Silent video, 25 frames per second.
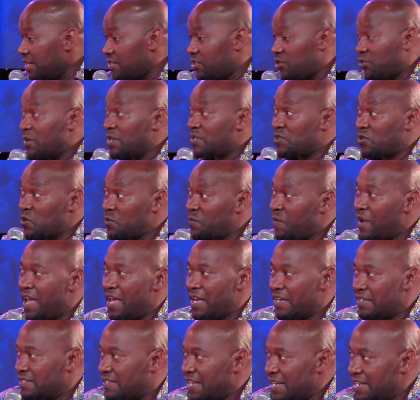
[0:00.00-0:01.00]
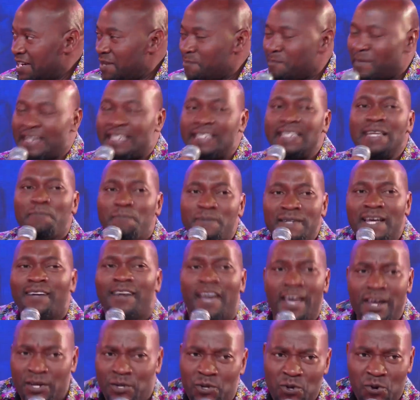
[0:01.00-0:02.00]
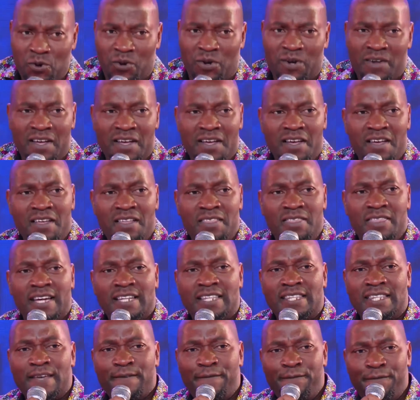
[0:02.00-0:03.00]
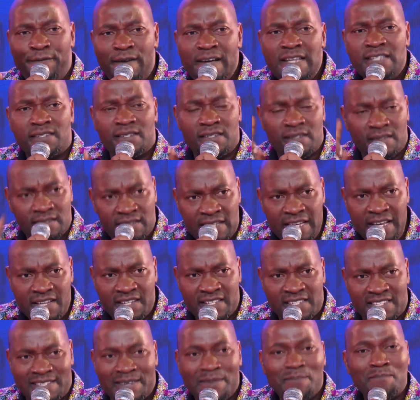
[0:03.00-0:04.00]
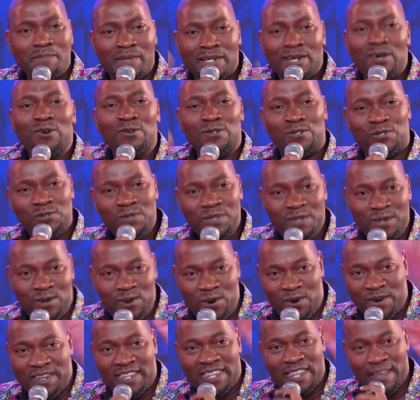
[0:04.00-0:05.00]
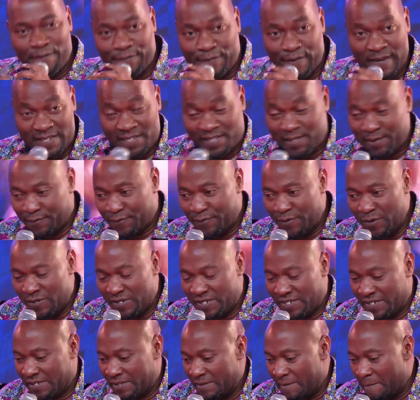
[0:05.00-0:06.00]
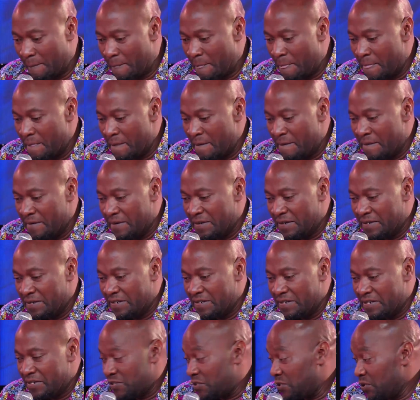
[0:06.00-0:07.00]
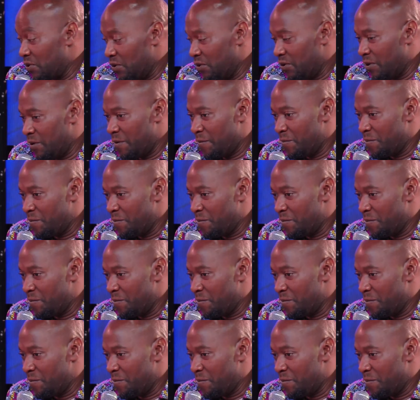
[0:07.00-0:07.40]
She was super excited. But deep down, I know that the first things belong to the Lord, the first fruits. So